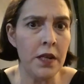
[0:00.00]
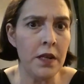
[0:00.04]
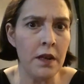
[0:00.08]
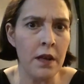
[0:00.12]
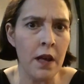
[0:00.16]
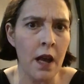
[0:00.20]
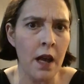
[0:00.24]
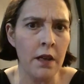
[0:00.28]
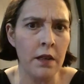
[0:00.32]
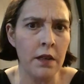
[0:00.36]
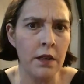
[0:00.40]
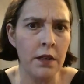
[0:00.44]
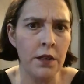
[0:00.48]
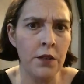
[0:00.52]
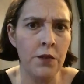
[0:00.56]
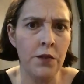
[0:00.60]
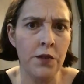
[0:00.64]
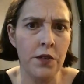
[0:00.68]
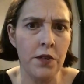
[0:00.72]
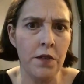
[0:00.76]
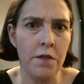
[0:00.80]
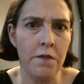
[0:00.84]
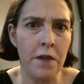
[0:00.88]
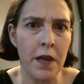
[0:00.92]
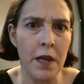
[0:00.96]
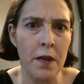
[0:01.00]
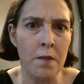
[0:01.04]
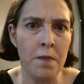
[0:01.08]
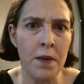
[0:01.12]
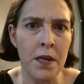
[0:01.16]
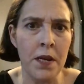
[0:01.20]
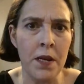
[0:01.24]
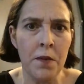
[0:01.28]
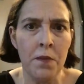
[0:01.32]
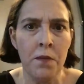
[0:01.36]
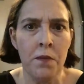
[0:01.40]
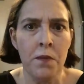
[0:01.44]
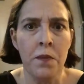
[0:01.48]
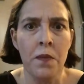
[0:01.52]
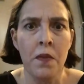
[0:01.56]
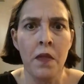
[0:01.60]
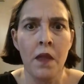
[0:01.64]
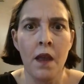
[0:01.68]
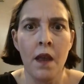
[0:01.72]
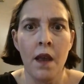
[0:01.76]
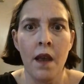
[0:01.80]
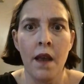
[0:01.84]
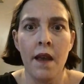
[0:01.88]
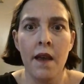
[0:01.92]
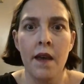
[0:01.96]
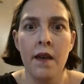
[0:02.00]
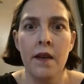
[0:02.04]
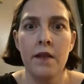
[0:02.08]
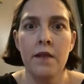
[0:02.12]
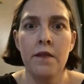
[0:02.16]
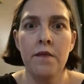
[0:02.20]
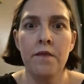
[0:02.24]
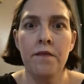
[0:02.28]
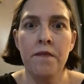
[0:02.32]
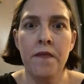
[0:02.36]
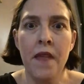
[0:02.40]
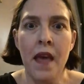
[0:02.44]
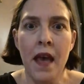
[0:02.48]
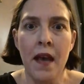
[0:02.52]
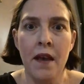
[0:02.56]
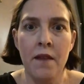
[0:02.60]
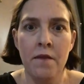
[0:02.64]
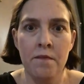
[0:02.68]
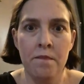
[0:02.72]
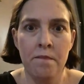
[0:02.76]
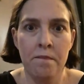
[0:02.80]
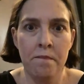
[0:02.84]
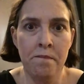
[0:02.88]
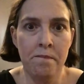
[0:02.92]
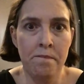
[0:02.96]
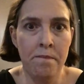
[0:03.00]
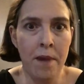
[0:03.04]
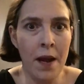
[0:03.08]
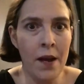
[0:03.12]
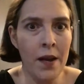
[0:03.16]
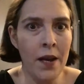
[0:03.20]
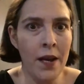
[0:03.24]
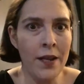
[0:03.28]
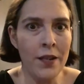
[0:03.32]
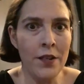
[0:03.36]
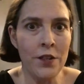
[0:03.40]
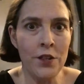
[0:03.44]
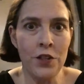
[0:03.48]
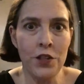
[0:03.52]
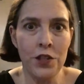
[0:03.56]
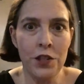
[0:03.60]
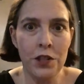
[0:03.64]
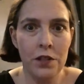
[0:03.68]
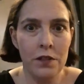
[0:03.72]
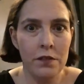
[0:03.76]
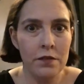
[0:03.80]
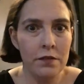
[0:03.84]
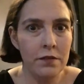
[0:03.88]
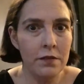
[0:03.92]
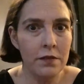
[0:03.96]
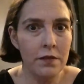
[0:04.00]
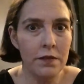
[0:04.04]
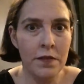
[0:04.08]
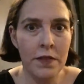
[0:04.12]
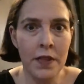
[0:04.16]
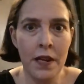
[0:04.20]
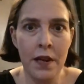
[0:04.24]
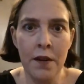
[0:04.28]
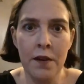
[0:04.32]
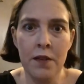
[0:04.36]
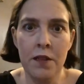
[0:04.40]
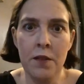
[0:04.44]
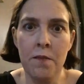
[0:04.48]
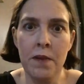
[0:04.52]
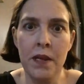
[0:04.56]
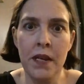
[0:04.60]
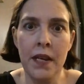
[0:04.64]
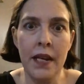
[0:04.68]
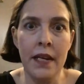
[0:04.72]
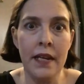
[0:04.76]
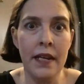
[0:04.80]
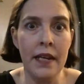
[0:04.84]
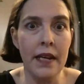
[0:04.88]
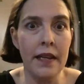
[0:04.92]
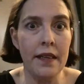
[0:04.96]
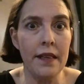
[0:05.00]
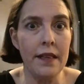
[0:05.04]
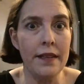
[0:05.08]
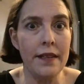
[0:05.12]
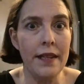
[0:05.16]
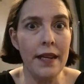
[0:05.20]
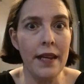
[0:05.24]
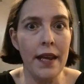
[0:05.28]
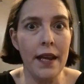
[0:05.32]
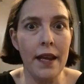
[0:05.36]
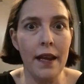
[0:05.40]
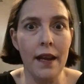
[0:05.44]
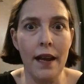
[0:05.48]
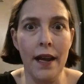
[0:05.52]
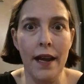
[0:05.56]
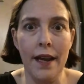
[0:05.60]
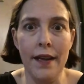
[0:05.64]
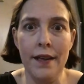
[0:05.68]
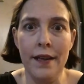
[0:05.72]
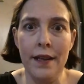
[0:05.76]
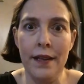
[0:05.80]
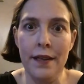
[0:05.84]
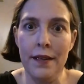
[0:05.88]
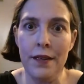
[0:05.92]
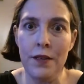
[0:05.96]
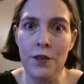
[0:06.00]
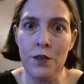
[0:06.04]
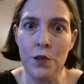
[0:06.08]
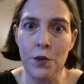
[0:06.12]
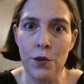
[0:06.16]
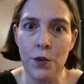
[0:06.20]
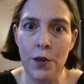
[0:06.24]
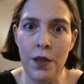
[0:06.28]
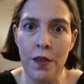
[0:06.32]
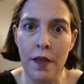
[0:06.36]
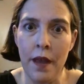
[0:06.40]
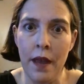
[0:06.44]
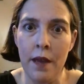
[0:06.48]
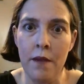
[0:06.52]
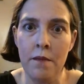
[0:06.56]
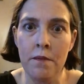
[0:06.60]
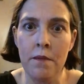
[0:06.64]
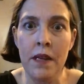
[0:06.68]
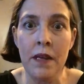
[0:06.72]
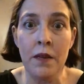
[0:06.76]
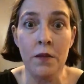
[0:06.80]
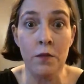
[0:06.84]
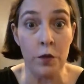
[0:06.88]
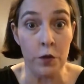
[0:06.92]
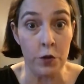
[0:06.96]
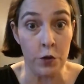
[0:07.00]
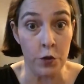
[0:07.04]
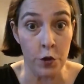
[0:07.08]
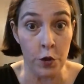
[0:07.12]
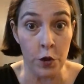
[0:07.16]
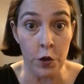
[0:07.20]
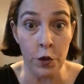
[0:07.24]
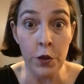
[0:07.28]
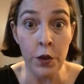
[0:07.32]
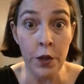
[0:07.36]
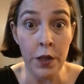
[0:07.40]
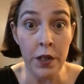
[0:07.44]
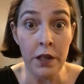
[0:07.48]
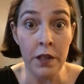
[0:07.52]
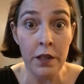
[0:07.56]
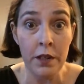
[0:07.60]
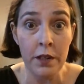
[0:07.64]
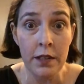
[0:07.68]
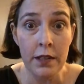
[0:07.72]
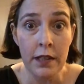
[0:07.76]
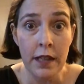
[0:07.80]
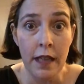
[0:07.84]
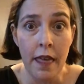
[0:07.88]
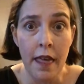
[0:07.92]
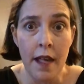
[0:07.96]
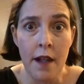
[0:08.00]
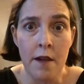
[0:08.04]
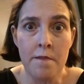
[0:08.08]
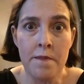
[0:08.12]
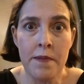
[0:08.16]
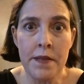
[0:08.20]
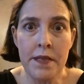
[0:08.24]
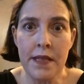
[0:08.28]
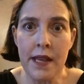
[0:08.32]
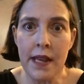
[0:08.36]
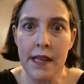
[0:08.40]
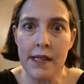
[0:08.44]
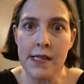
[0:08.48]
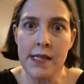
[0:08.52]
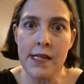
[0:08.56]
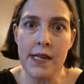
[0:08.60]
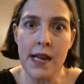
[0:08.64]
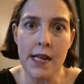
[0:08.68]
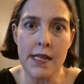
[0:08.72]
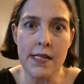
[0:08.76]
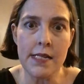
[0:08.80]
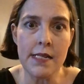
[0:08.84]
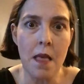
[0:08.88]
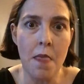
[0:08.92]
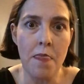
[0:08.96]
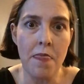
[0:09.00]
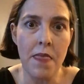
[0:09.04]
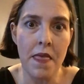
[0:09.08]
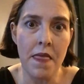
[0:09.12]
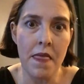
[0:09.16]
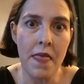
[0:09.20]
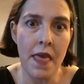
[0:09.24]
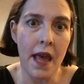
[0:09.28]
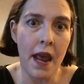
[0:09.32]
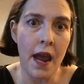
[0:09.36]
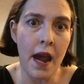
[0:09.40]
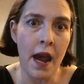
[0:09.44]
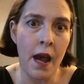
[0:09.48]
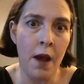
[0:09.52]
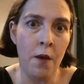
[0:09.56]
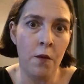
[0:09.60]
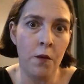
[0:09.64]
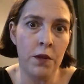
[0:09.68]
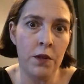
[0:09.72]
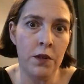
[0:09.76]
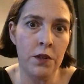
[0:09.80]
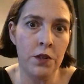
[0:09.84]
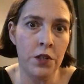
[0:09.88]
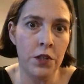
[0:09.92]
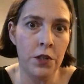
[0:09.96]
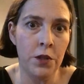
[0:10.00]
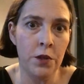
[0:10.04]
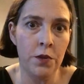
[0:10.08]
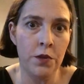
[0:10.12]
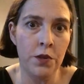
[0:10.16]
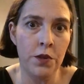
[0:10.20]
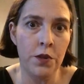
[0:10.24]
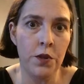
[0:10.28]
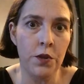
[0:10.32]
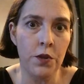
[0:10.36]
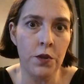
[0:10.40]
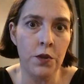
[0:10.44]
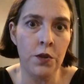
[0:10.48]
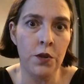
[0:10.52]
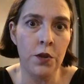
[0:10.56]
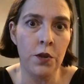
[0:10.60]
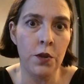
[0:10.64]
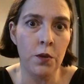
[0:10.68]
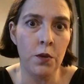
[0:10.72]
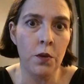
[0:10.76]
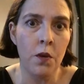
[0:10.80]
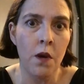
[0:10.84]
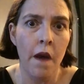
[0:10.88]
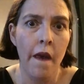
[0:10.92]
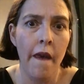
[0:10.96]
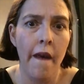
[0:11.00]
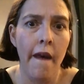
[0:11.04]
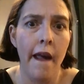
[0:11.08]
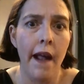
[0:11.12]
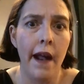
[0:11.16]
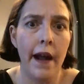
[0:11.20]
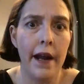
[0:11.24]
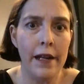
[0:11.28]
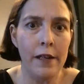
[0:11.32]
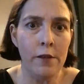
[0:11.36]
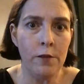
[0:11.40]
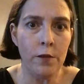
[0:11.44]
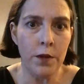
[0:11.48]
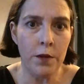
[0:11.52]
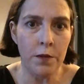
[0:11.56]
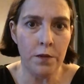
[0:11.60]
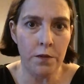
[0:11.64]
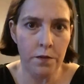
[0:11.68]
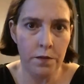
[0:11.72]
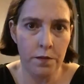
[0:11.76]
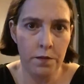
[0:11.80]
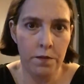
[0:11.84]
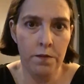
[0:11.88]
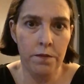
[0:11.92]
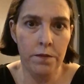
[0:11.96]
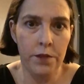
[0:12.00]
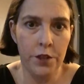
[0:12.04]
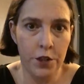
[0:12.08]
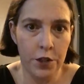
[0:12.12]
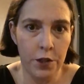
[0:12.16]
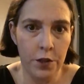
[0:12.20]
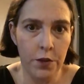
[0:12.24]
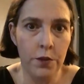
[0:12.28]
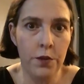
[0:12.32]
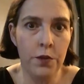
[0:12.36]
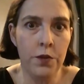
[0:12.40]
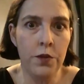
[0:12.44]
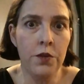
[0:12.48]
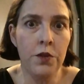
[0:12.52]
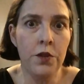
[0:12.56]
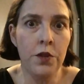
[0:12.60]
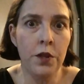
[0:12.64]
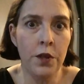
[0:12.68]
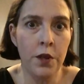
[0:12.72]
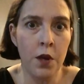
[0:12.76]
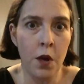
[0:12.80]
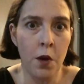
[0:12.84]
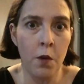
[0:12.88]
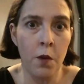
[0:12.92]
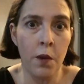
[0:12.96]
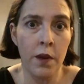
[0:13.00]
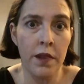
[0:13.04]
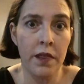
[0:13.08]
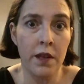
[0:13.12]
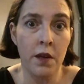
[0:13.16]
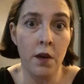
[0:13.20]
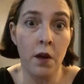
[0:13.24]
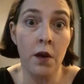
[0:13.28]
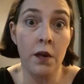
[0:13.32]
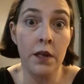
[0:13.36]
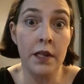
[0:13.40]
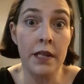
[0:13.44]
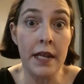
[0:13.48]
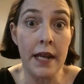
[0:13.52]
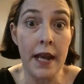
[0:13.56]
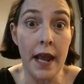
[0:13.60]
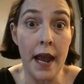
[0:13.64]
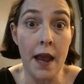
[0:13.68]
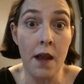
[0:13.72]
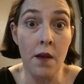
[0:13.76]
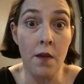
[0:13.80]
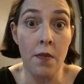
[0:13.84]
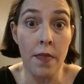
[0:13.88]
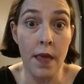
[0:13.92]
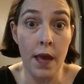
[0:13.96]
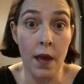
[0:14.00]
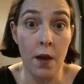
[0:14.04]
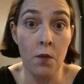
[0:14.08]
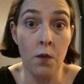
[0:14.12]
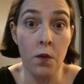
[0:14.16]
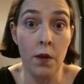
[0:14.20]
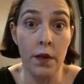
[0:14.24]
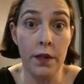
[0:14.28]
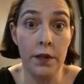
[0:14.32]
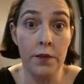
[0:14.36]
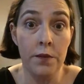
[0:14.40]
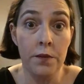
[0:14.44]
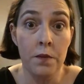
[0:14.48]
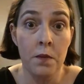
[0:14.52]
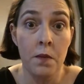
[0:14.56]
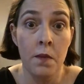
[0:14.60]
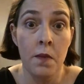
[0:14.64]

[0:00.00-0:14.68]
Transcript: not used to vaping, that punch there at the beginning in the tank, I didn't enjoy that. It was good, but that's not something that I would choose to do. I would choose to go with an RDA on that one.